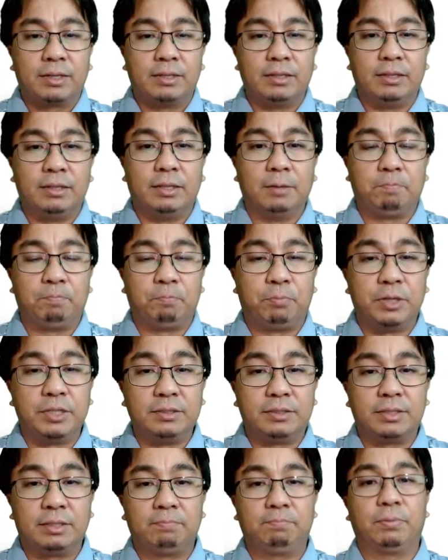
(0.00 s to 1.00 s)
the
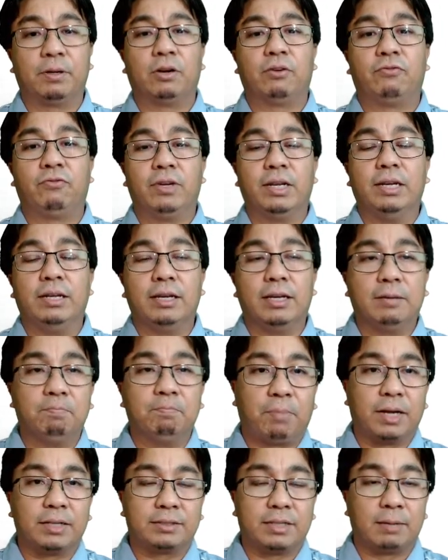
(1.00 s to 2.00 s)
principle of linear
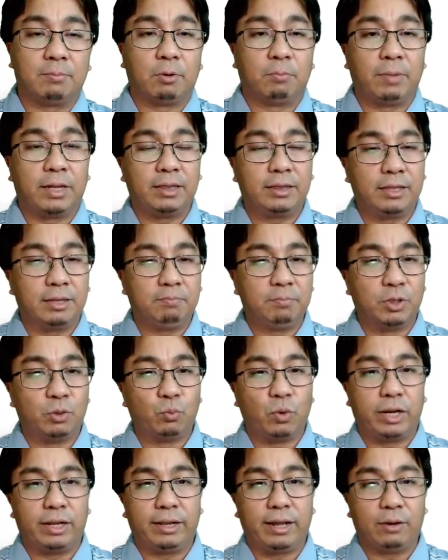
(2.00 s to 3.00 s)
impulse and momentum, the
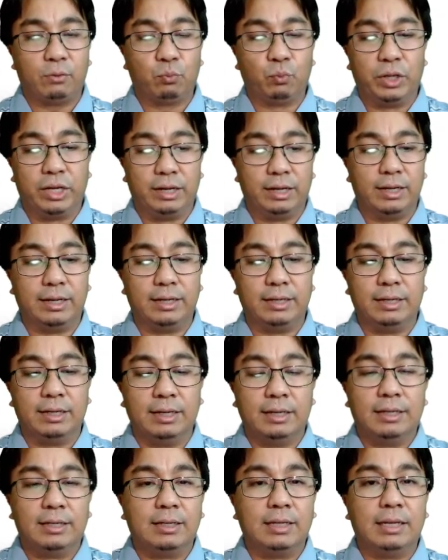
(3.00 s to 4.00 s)
one that we learned
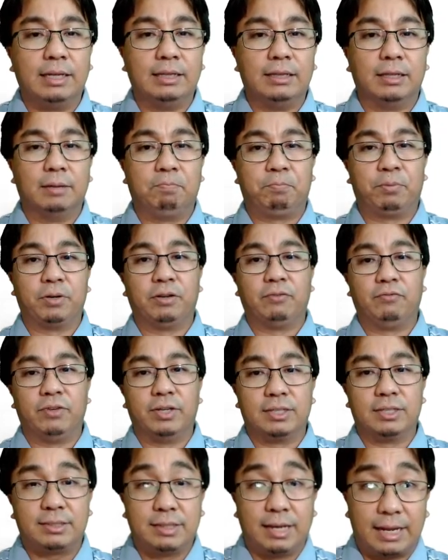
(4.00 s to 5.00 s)
in the
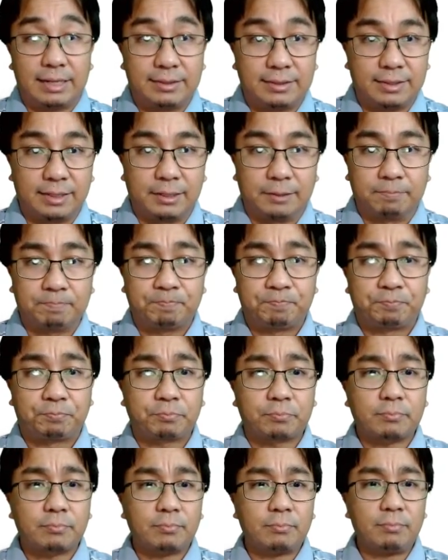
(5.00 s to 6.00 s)
previous lesson.
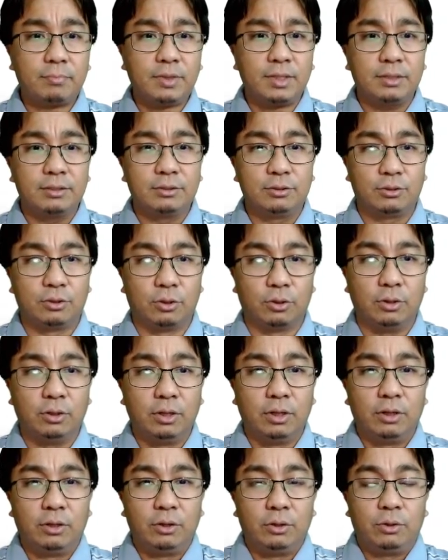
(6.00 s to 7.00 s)
So
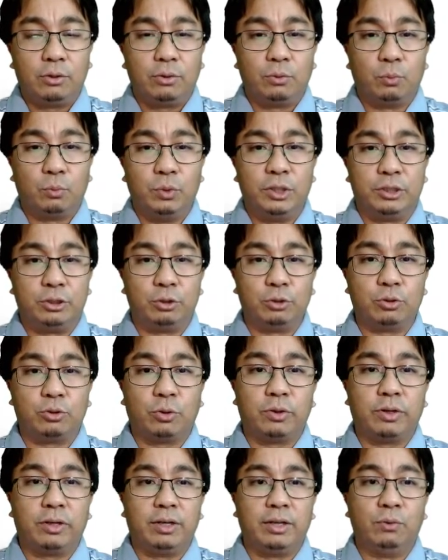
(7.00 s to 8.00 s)
we choose
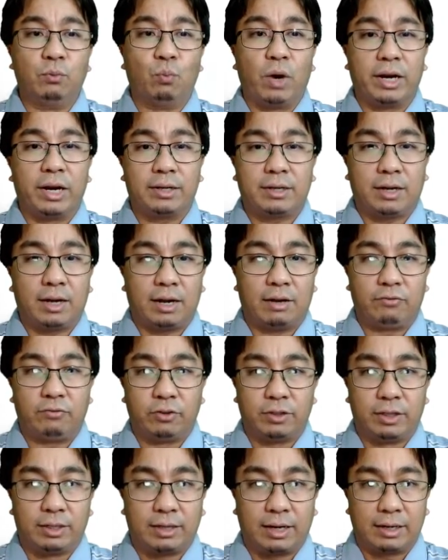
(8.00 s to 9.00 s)
only one car
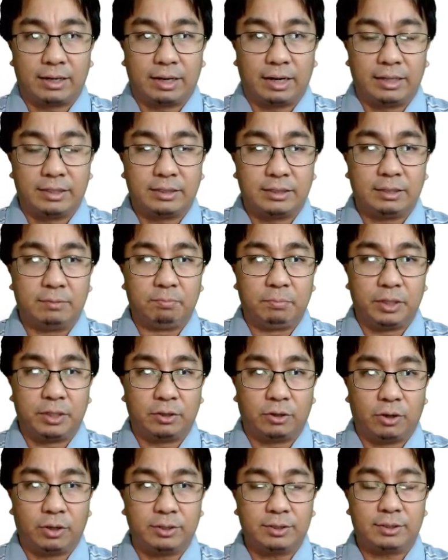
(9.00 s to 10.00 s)
for the calculation
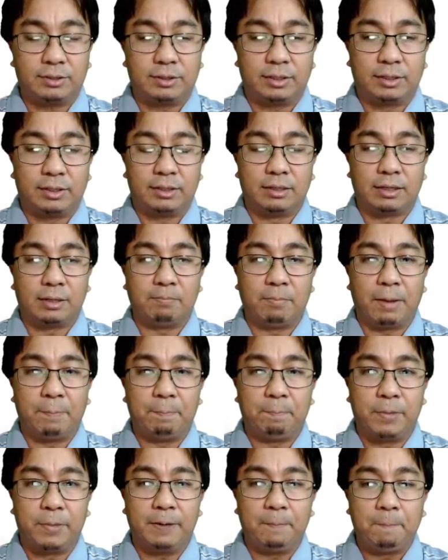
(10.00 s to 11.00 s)
because
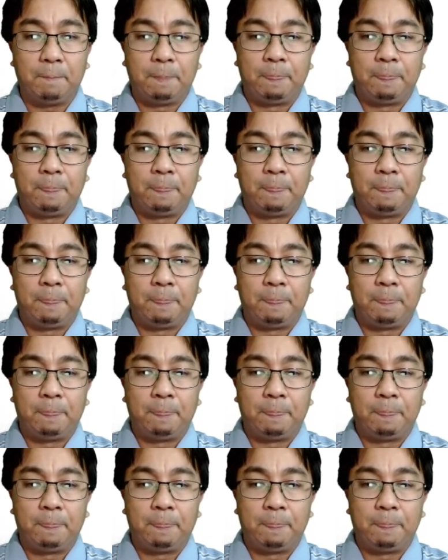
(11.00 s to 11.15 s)
remember,